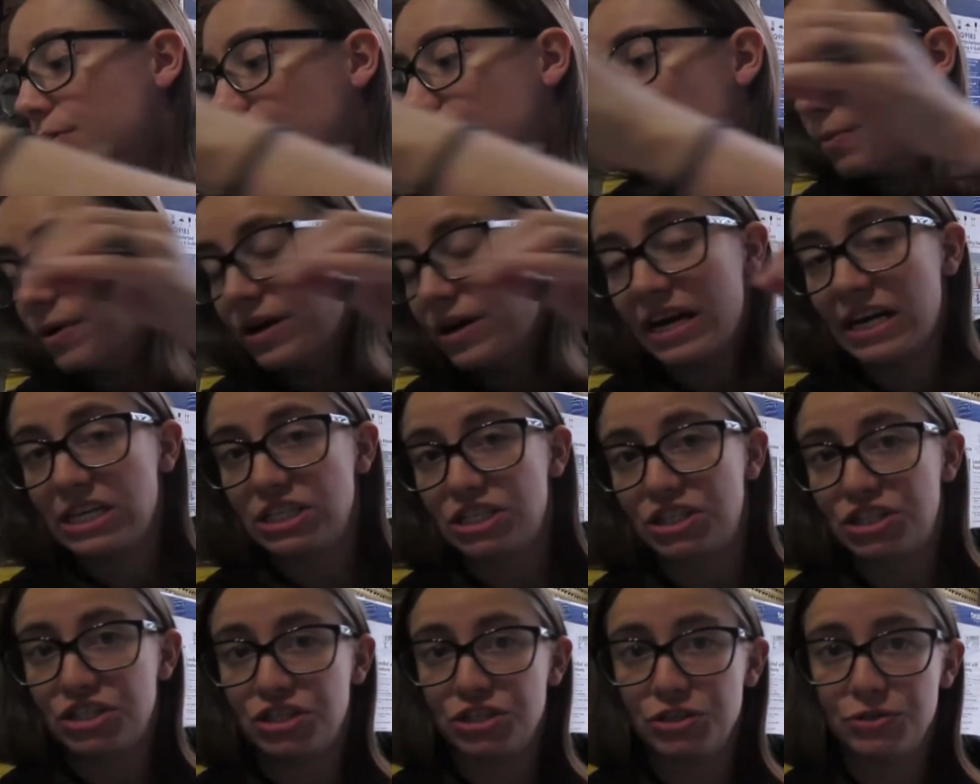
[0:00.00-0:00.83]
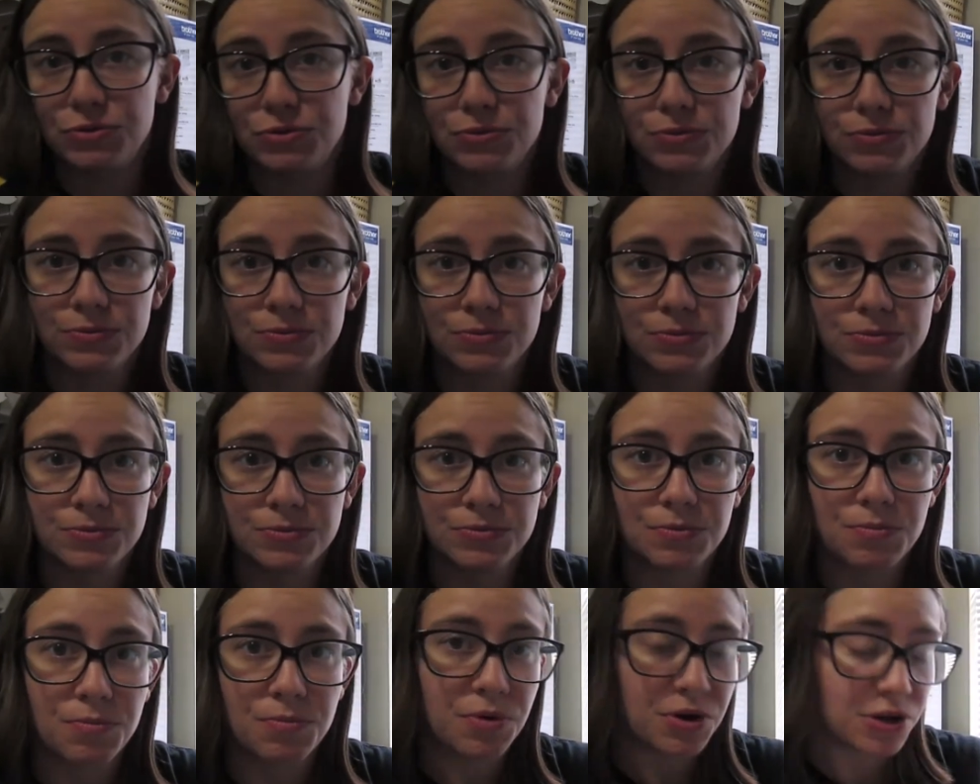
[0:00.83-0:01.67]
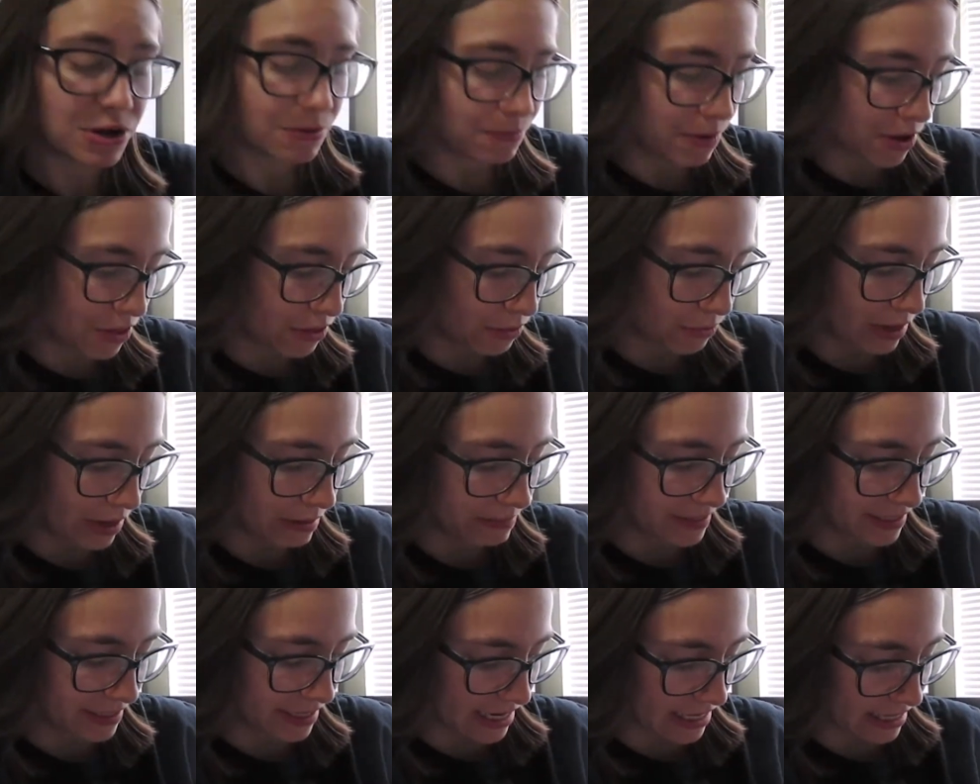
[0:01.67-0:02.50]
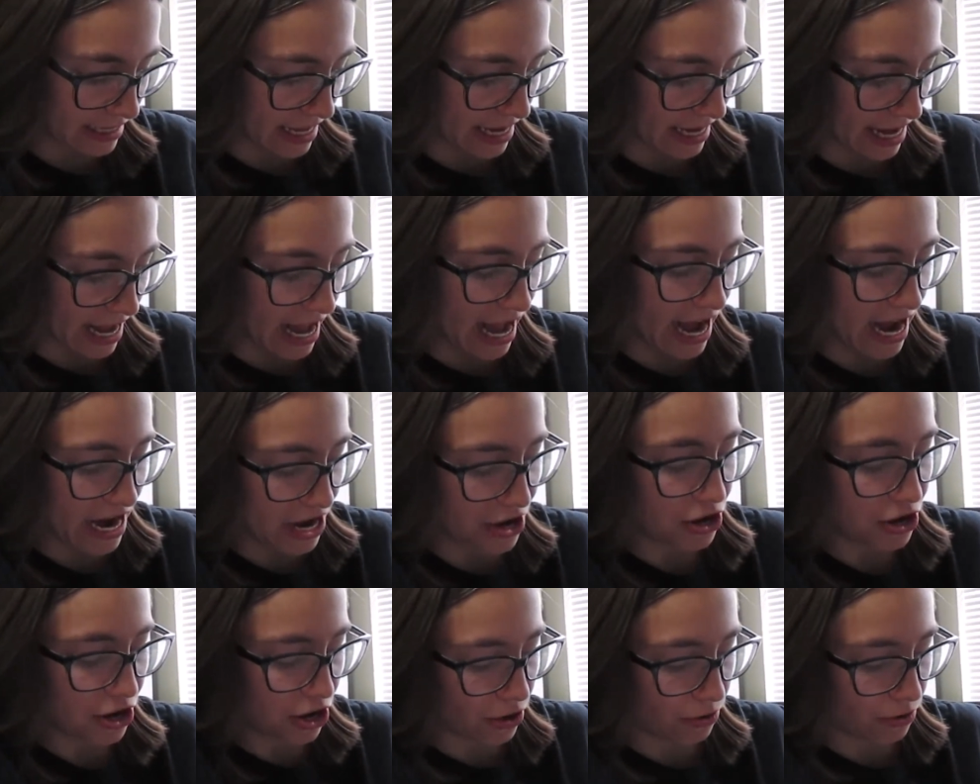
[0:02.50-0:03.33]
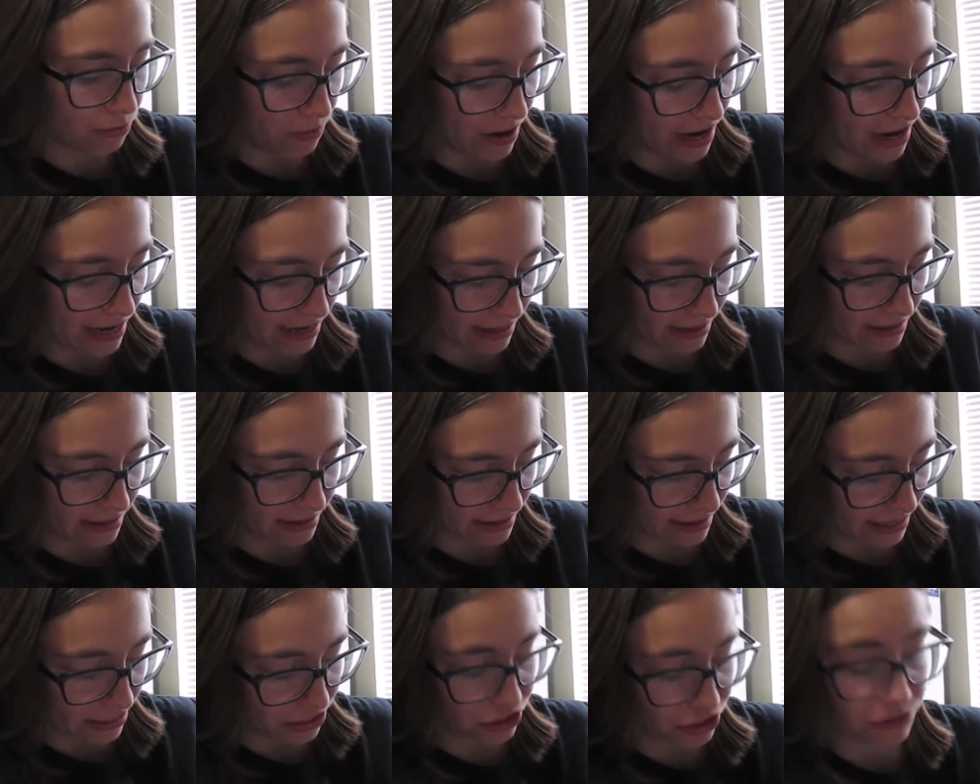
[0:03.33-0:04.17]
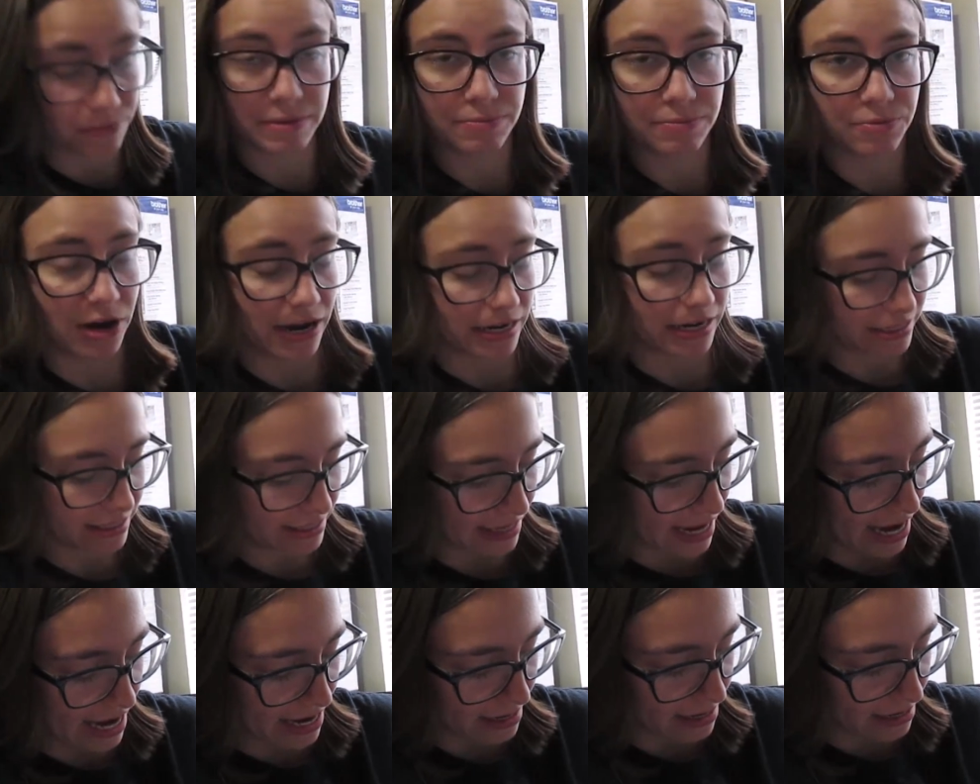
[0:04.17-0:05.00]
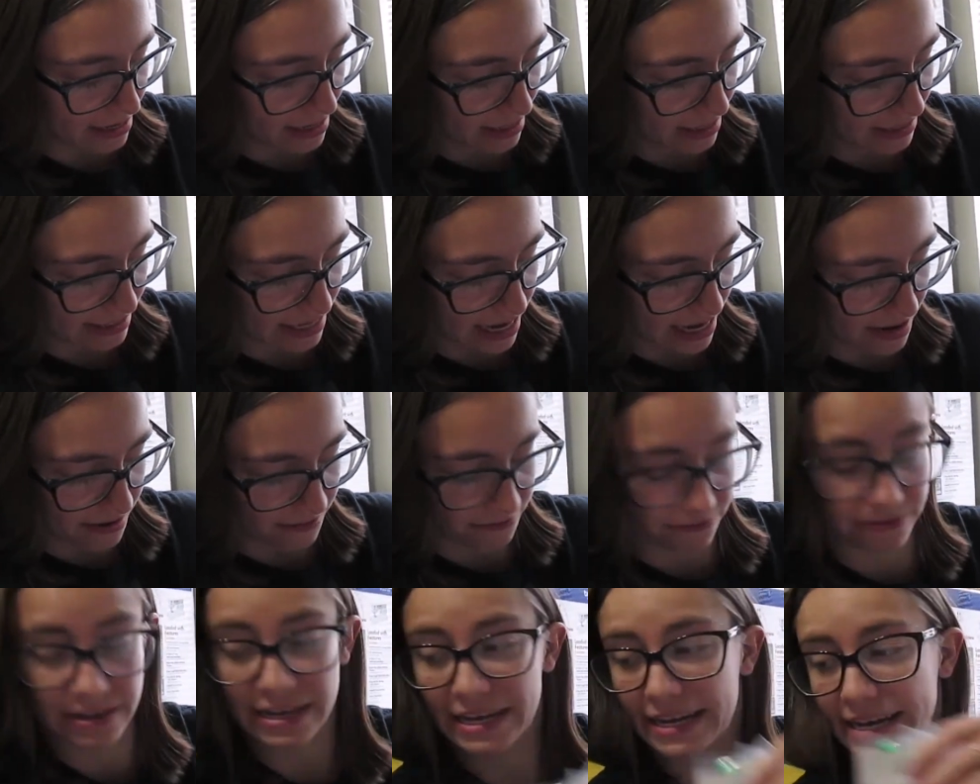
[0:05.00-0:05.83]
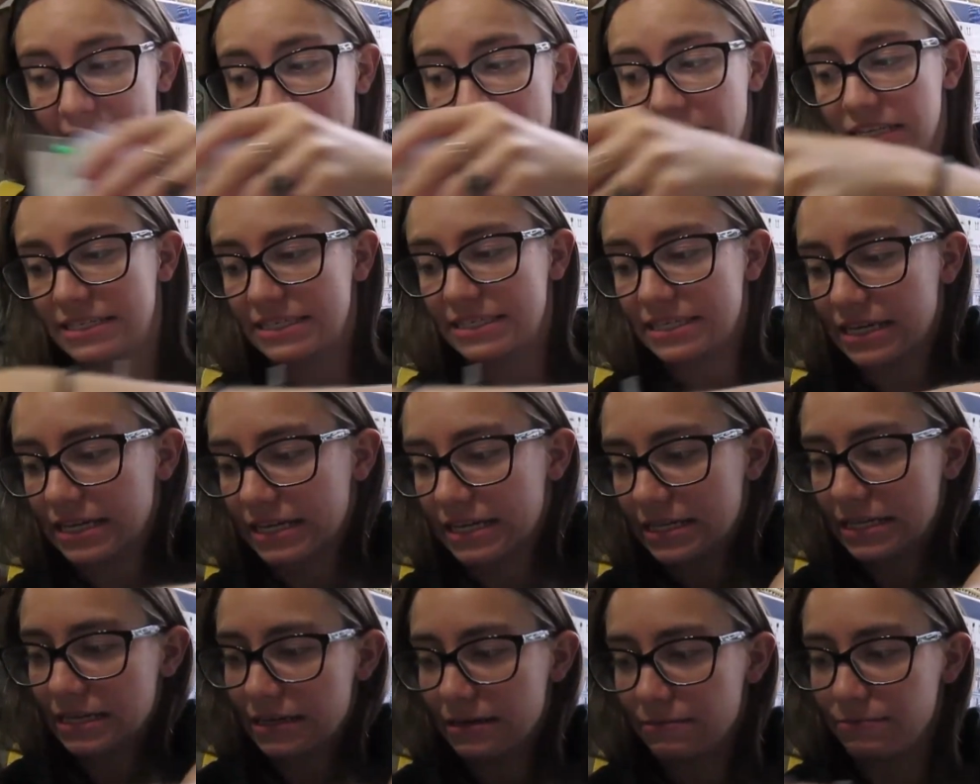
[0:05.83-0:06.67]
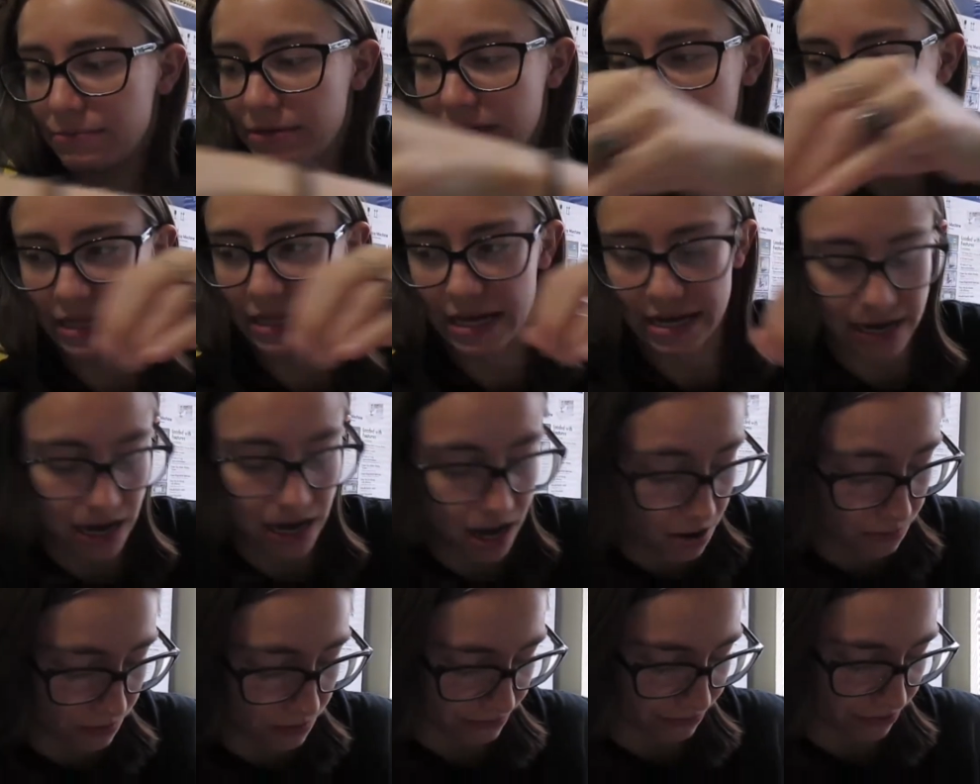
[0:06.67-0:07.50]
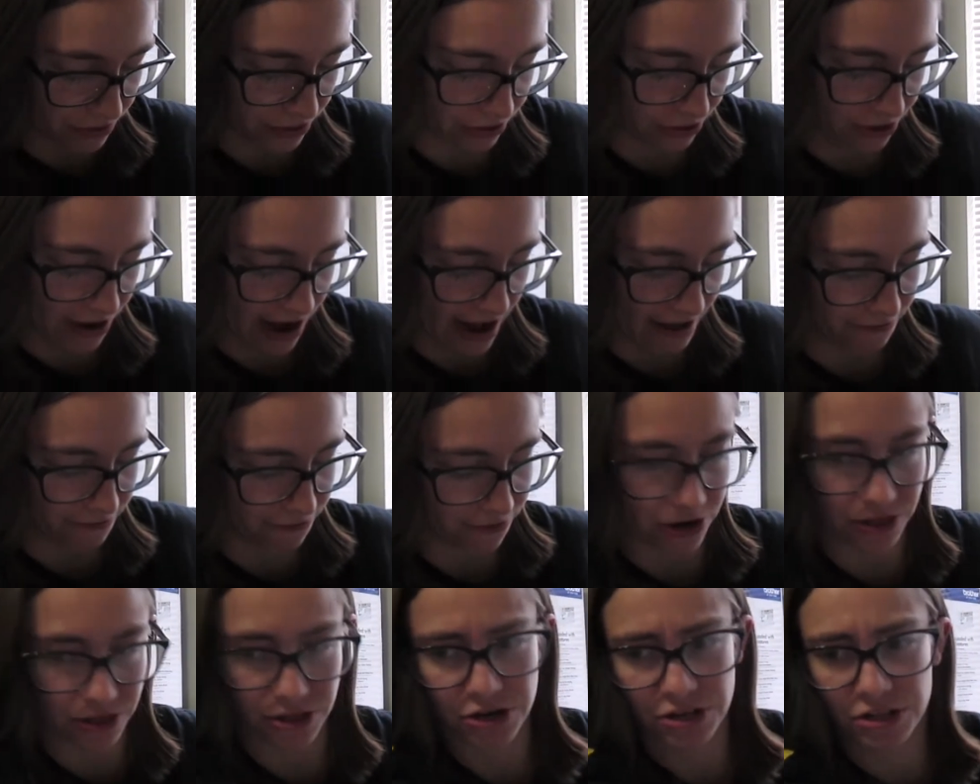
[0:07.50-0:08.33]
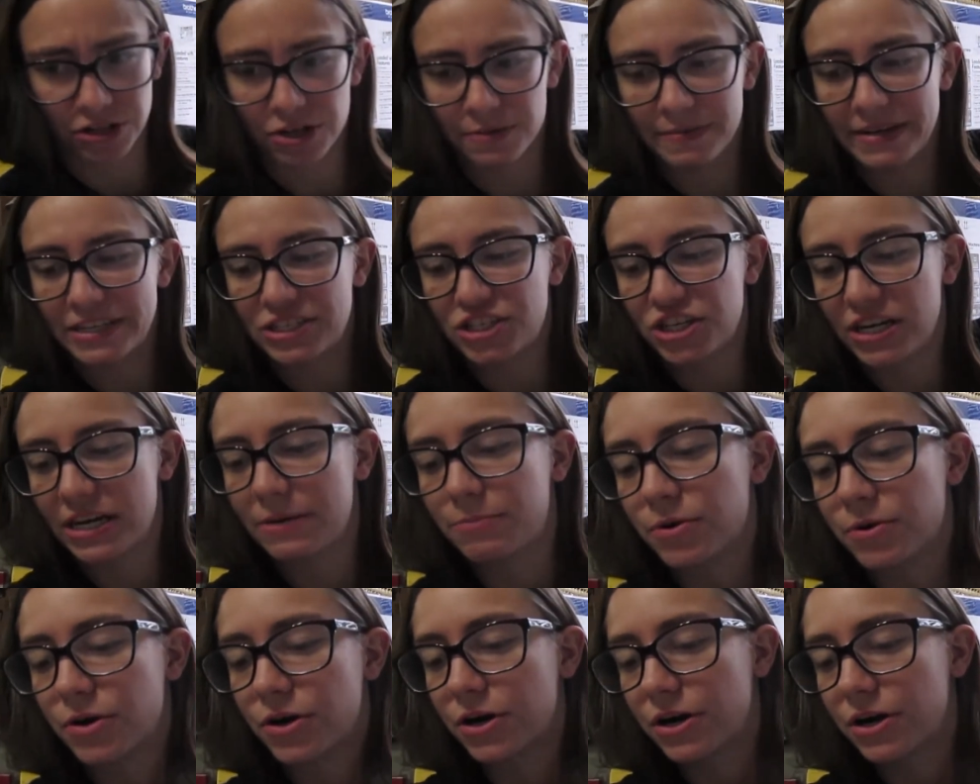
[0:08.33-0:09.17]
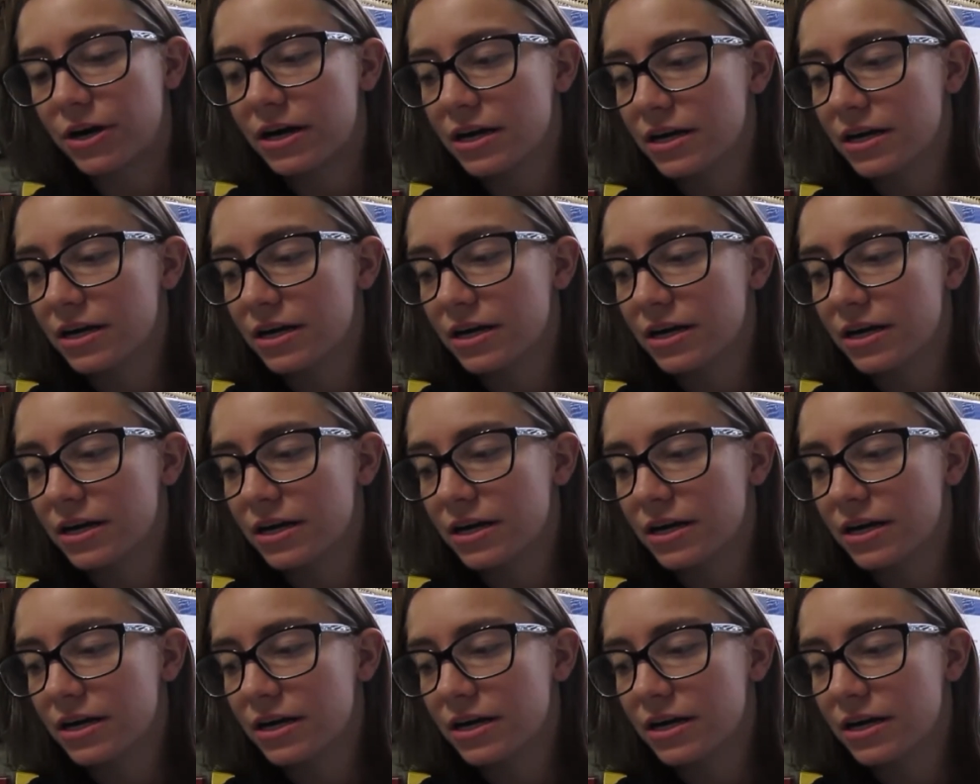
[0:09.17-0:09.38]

when I do put them on the website, like, I know what they should be priced at, instead of guessing and then being like, oh, well, for the craft fair they're a little bit cheaper.